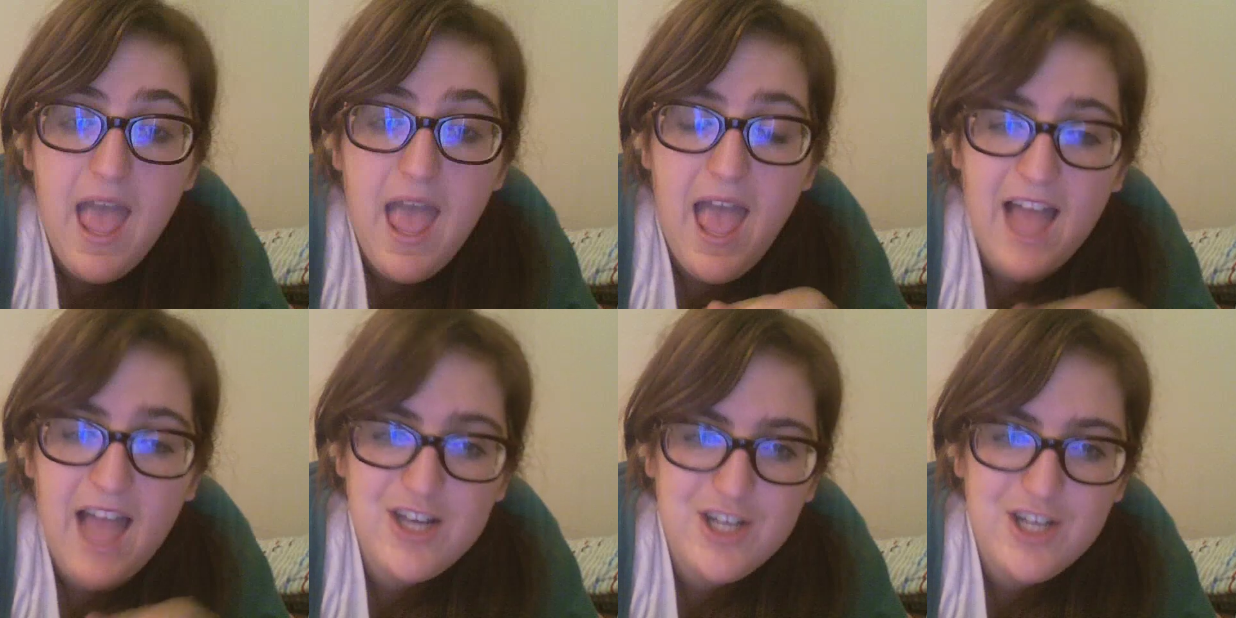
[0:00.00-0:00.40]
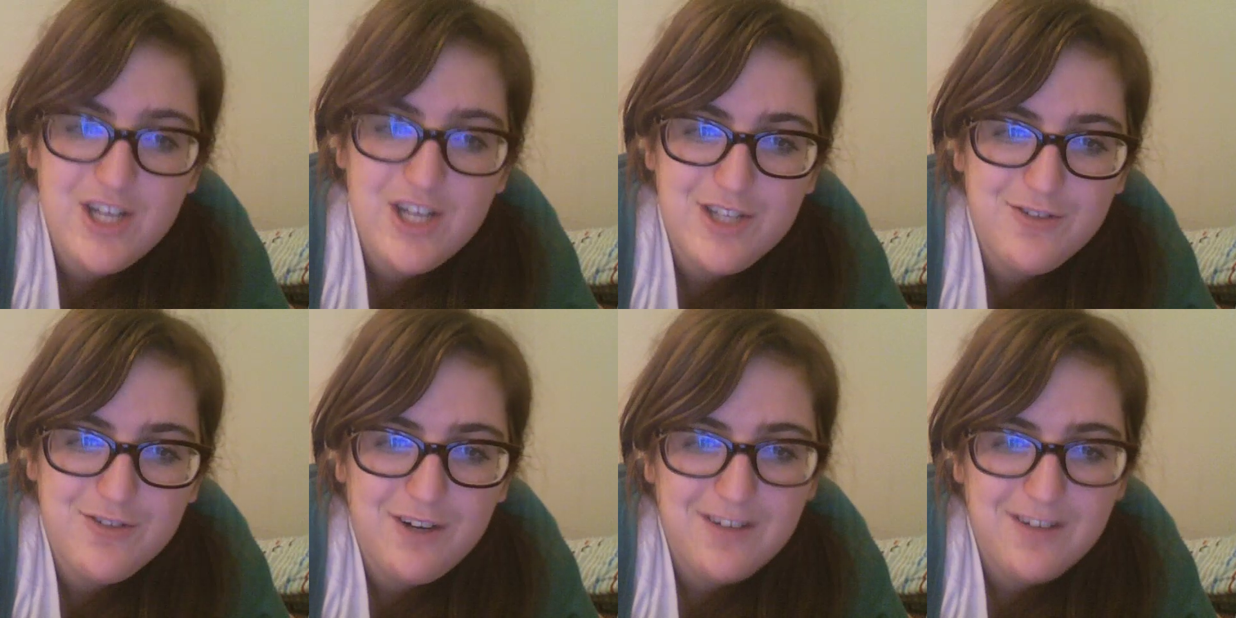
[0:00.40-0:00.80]
and
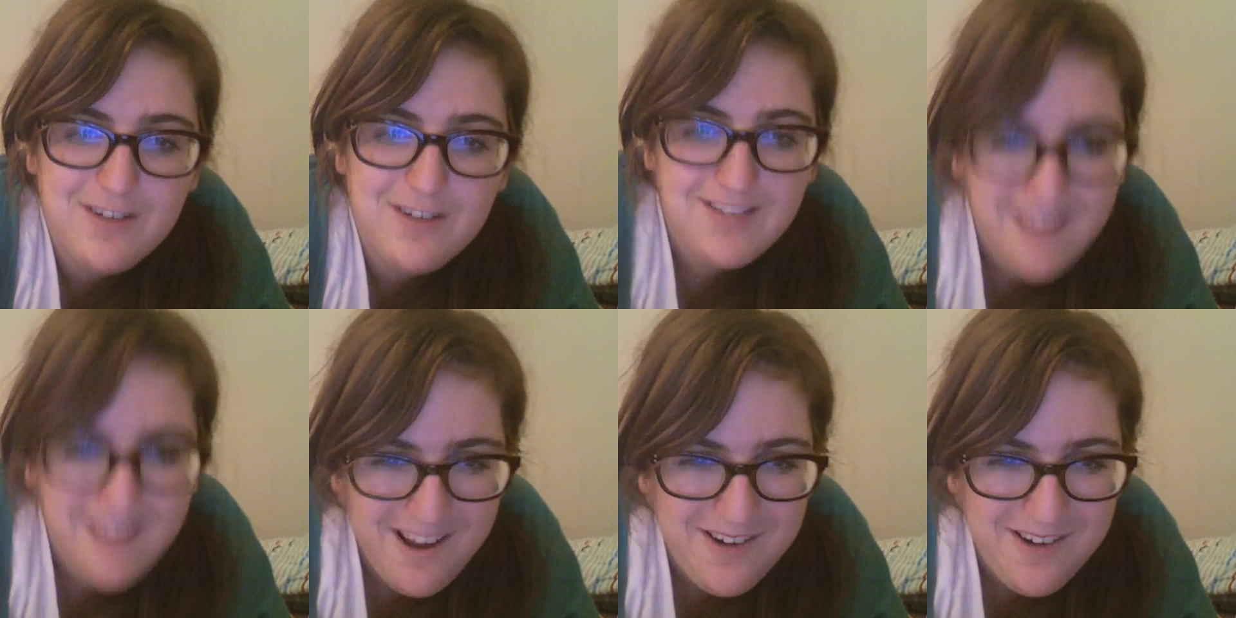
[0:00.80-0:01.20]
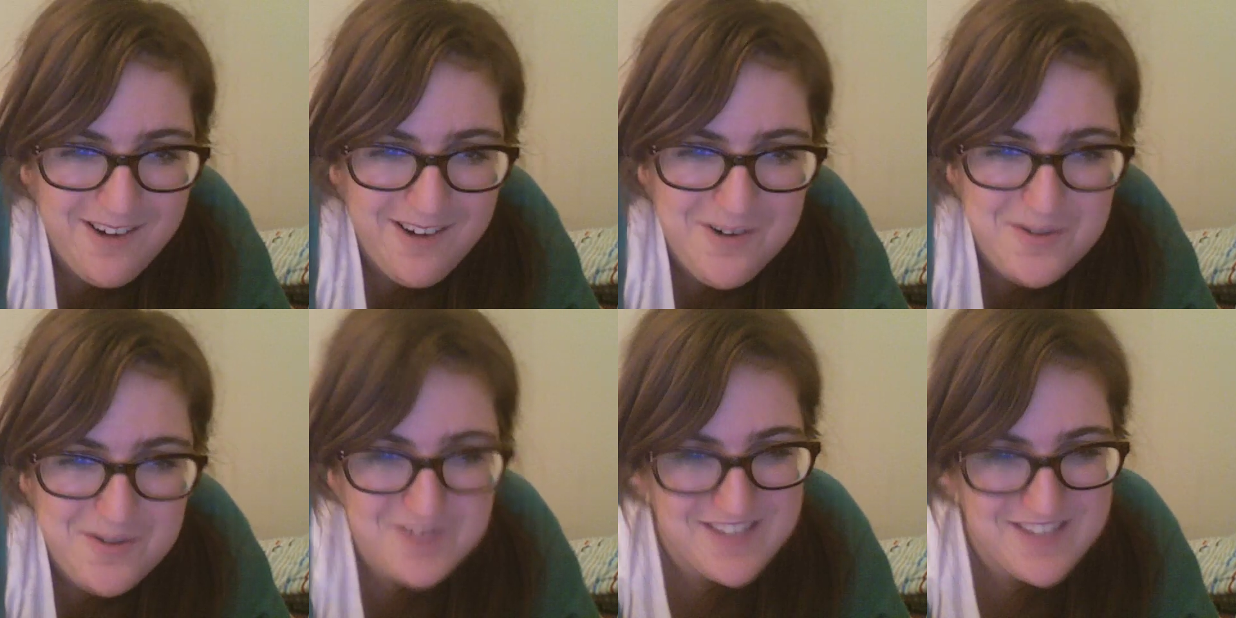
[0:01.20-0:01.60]
Jen's friend Claire,
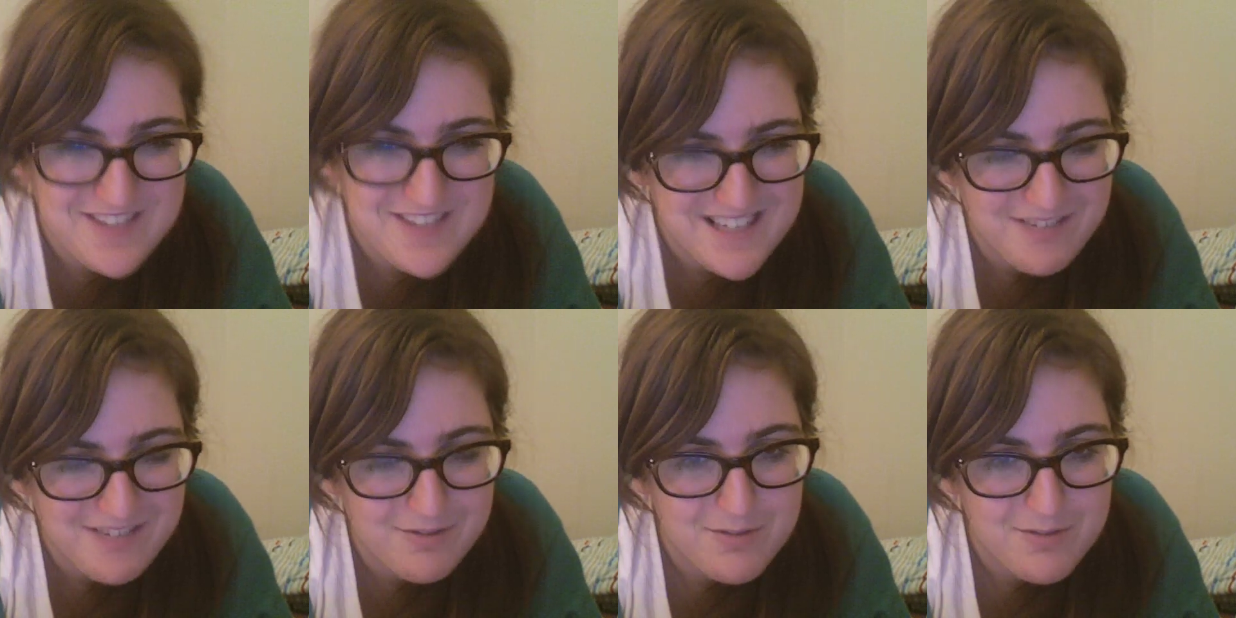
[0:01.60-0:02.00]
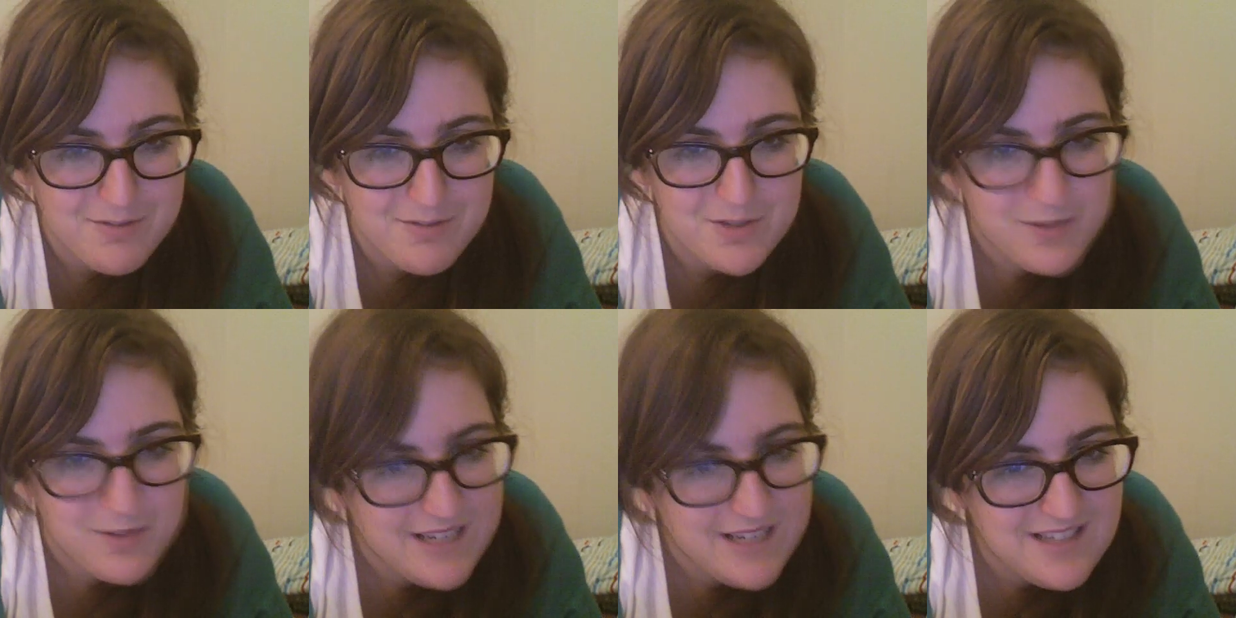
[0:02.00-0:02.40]
who was visiting from
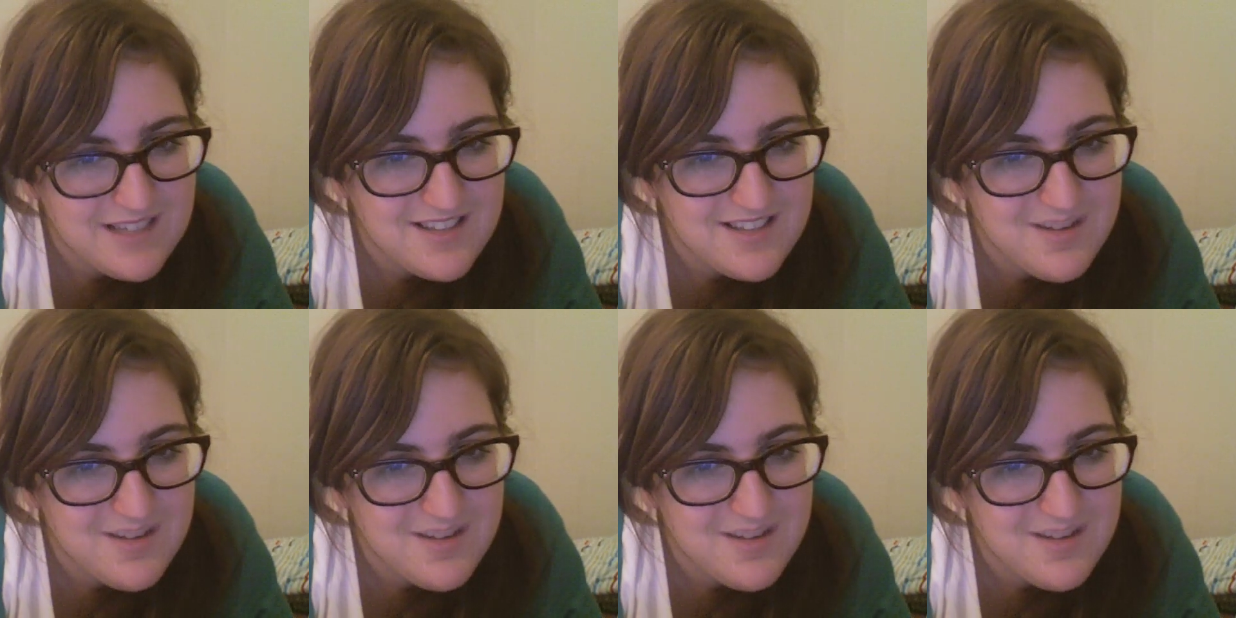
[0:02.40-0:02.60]
Sweden.